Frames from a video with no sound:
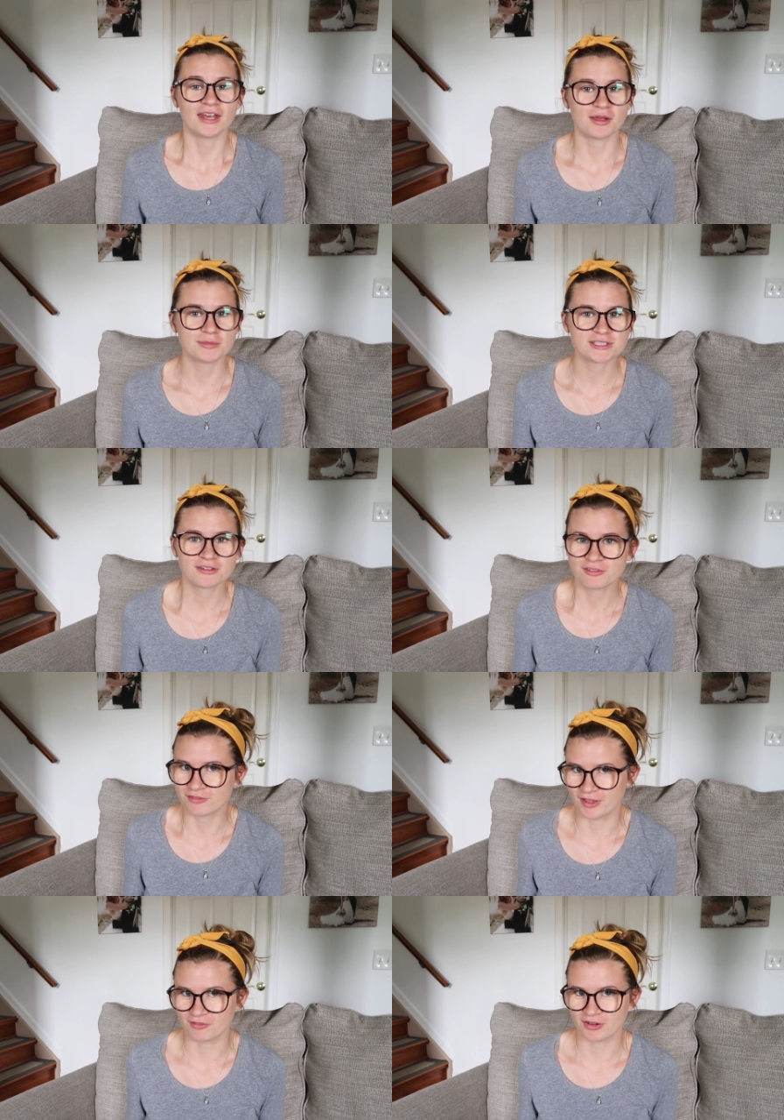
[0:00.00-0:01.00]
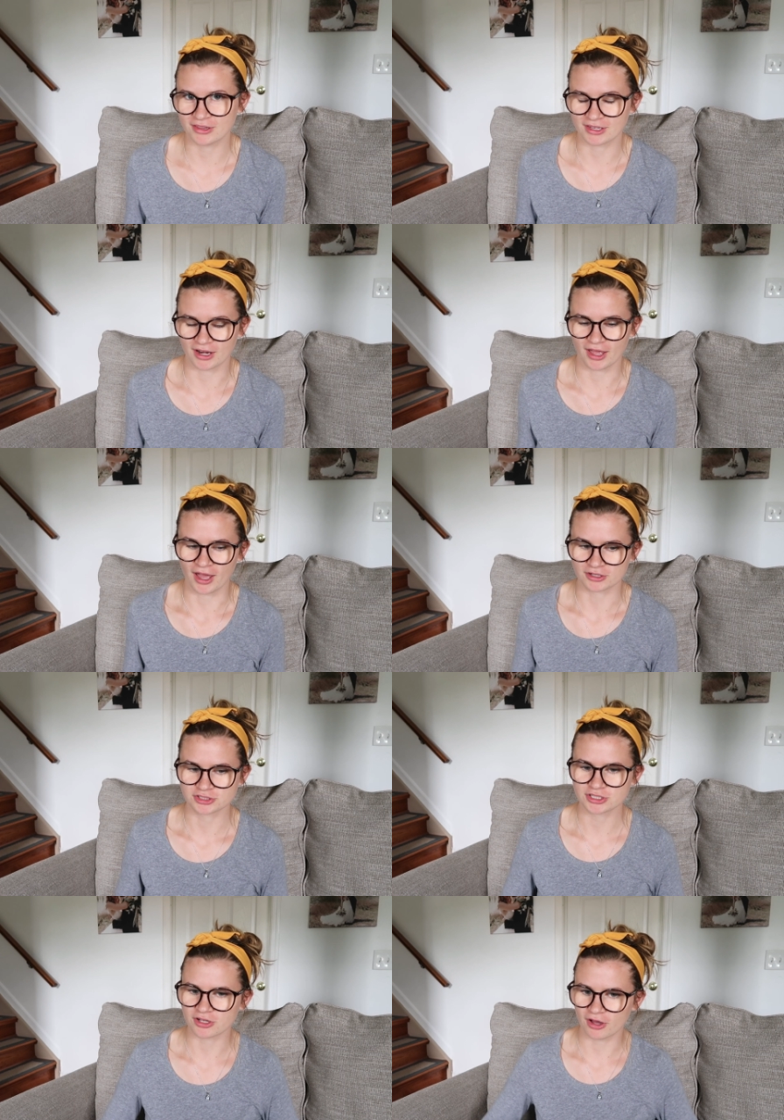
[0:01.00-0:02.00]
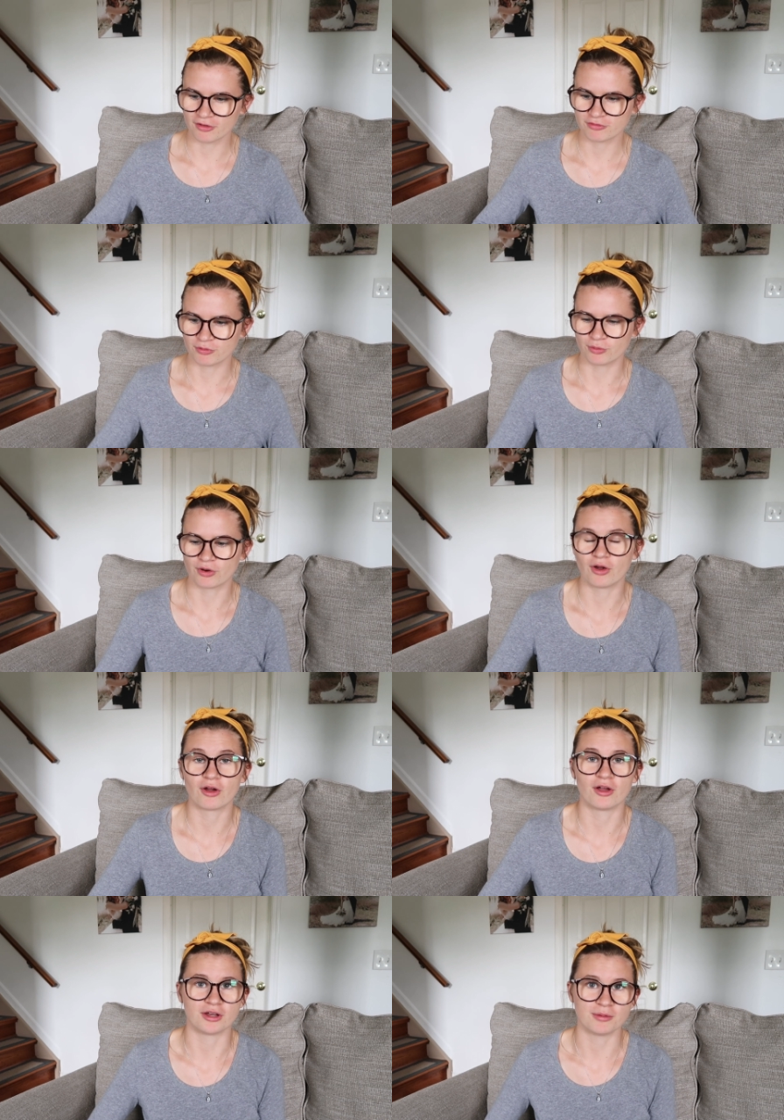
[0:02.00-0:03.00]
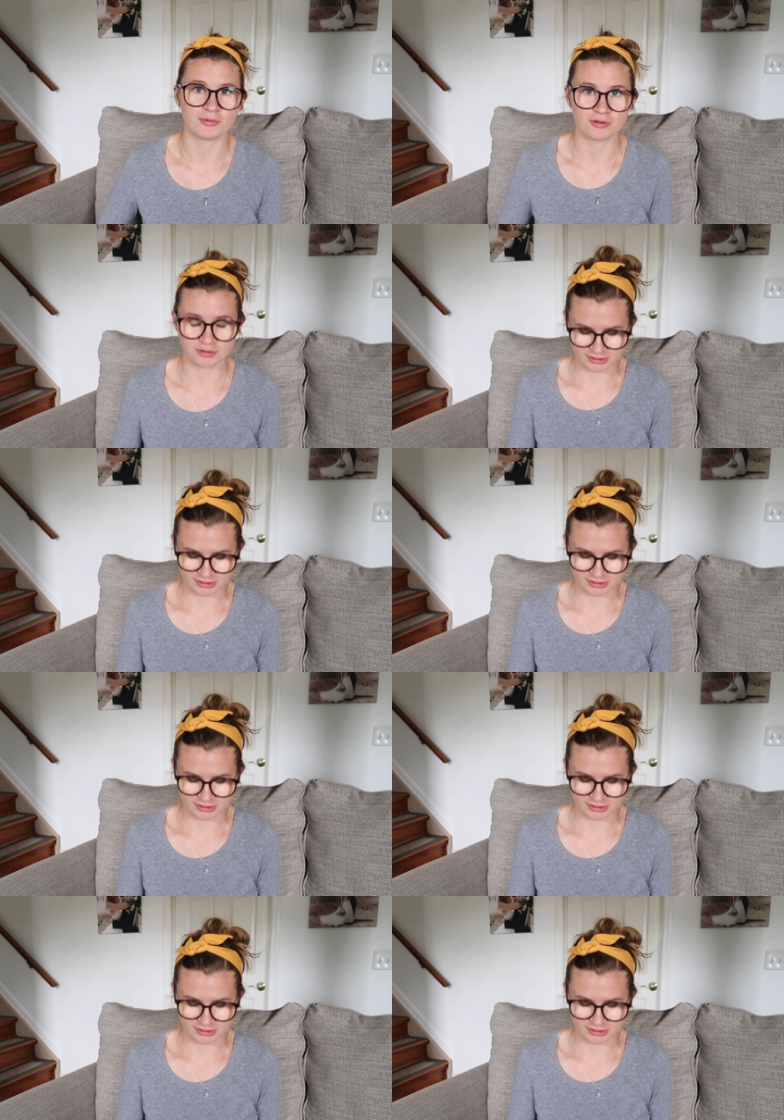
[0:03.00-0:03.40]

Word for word: An Amazon favorite that I actually got for our honeymoon,